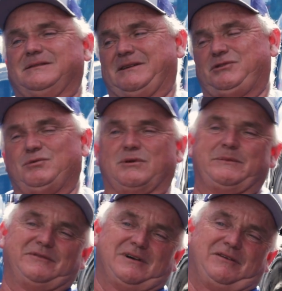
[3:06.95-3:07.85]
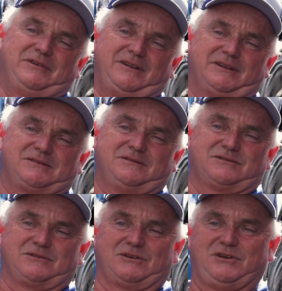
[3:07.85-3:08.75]
I do want them involved in this. This
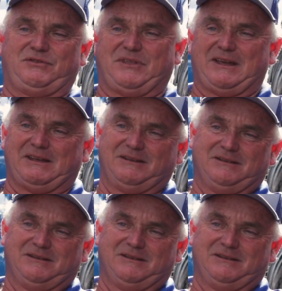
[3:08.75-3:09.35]
is a good thing.